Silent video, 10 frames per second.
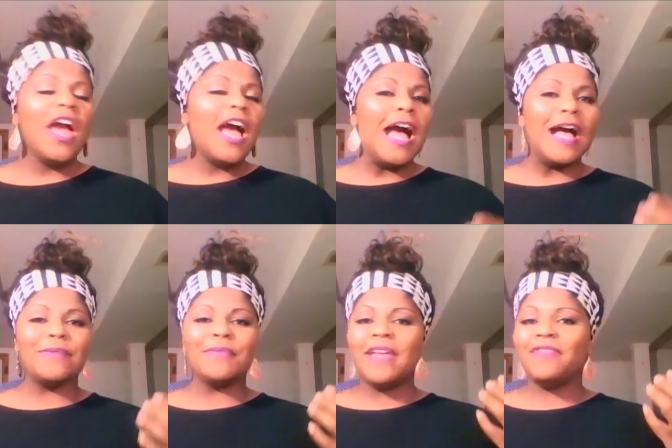
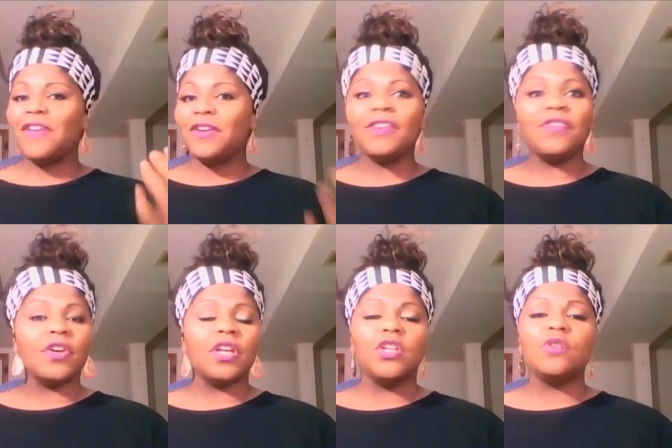Um, very,
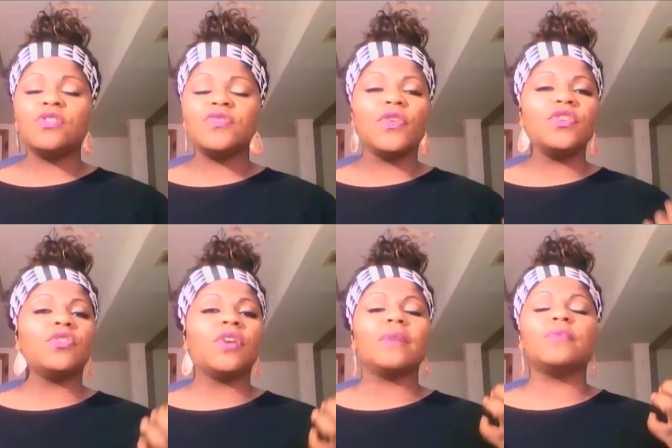very useful.
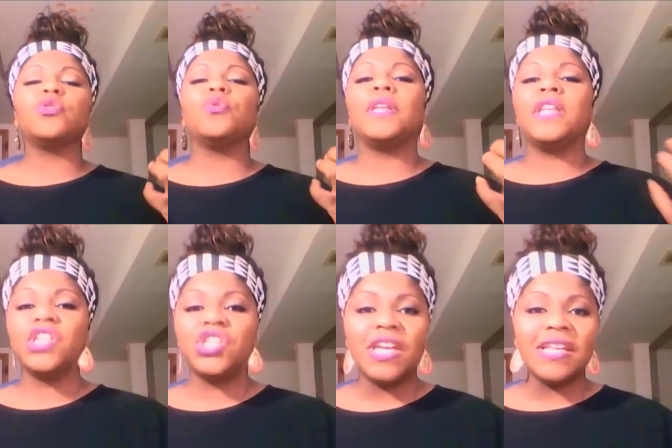You're able to
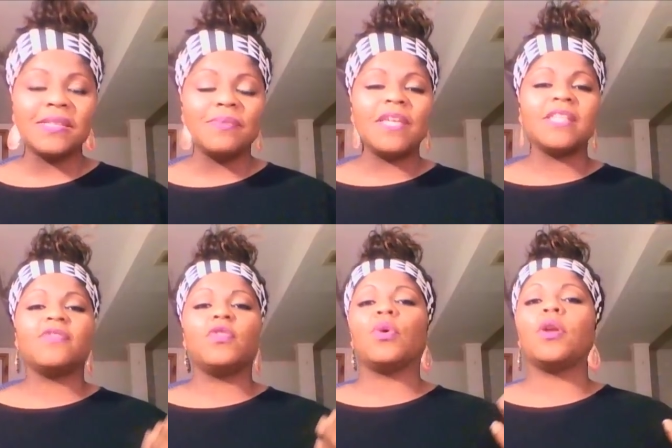initiate some things
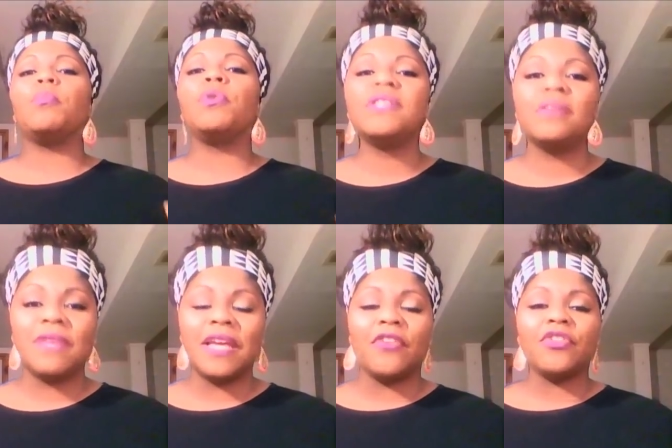if you want to put
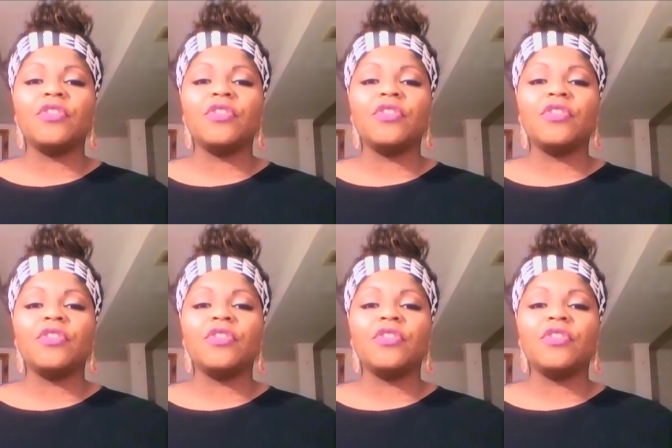something out there.